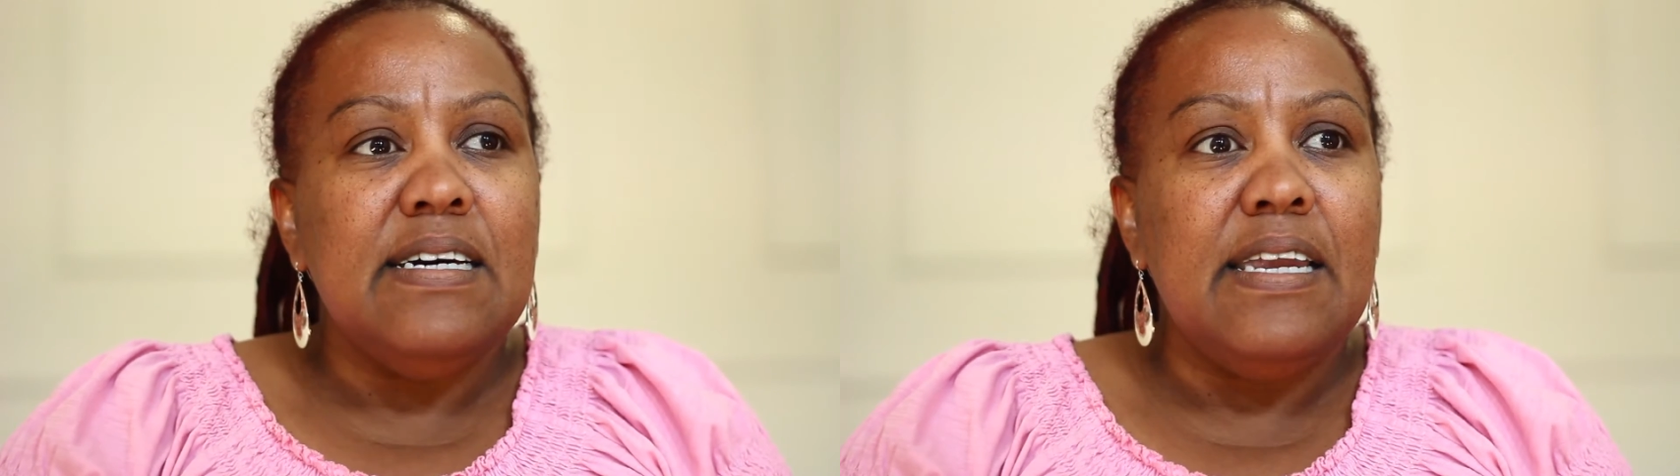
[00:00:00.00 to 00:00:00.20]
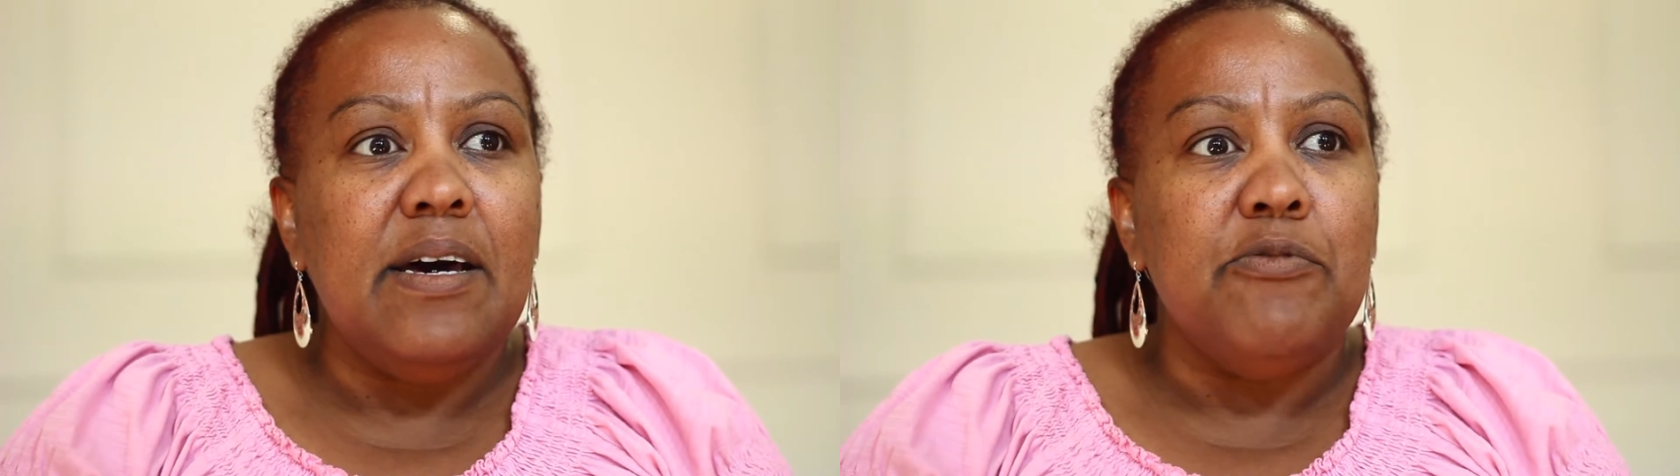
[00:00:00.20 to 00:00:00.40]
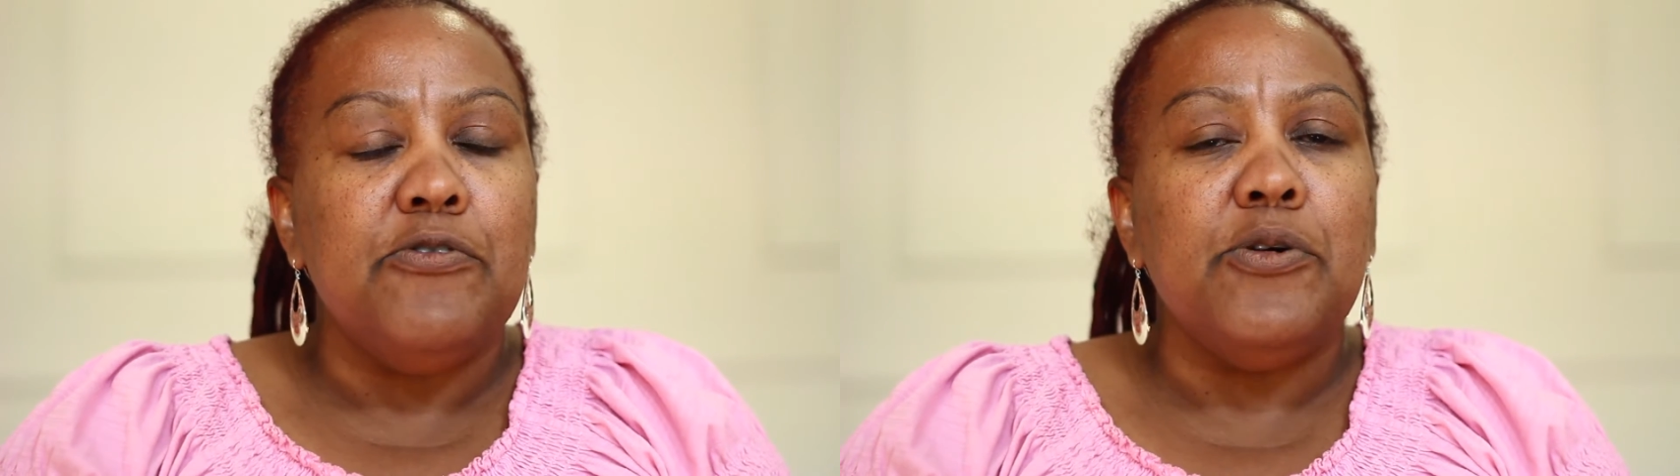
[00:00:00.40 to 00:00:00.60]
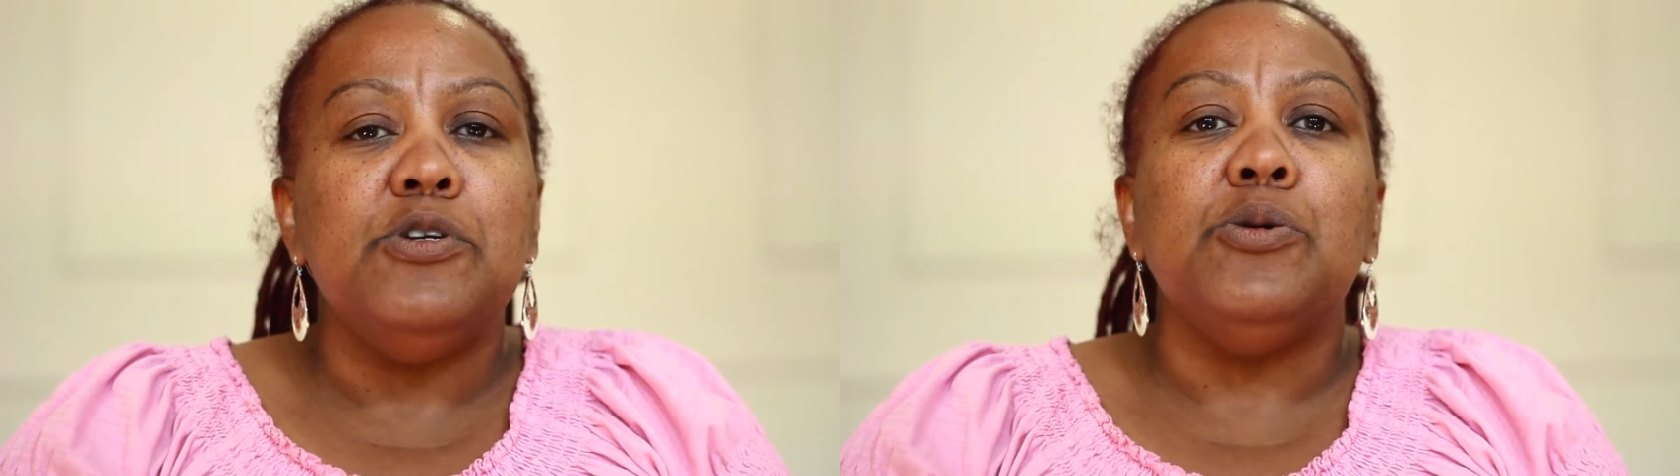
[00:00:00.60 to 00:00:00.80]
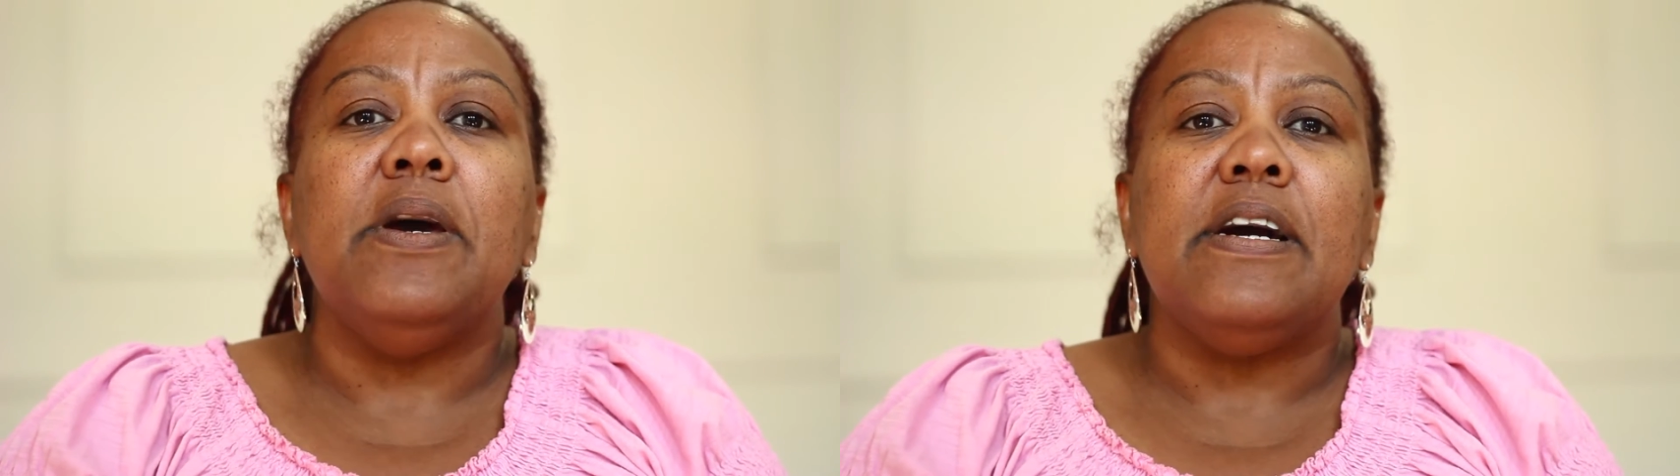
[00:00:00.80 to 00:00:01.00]
and I'm
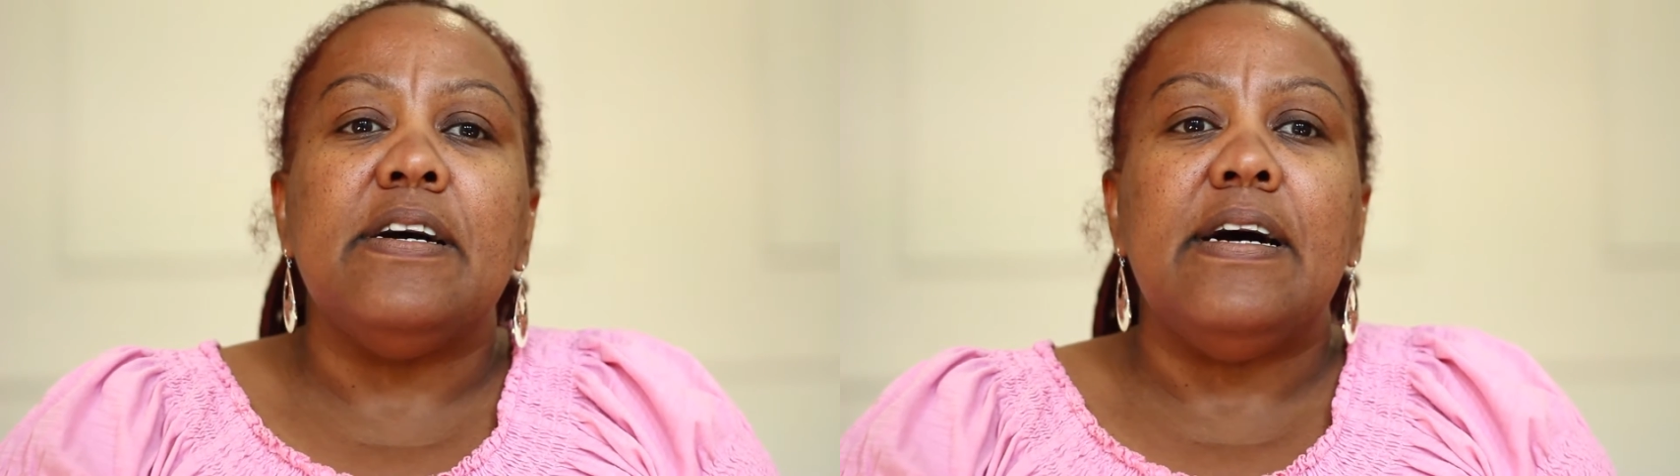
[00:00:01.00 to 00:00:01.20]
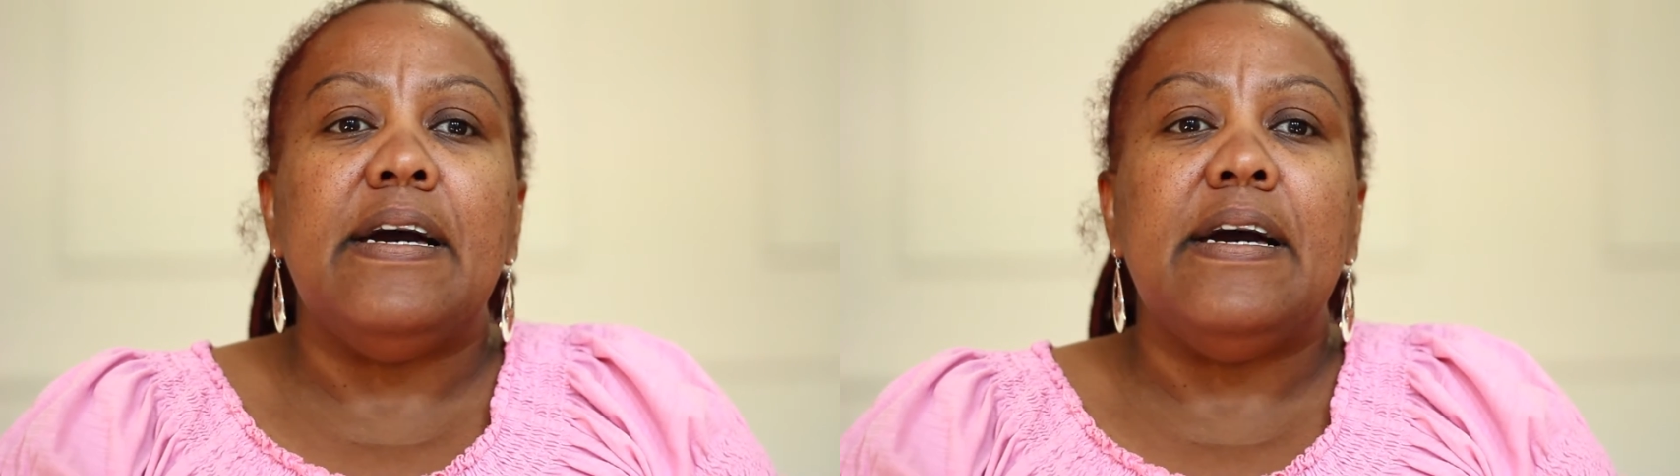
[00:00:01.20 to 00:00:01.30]
from Jamaica.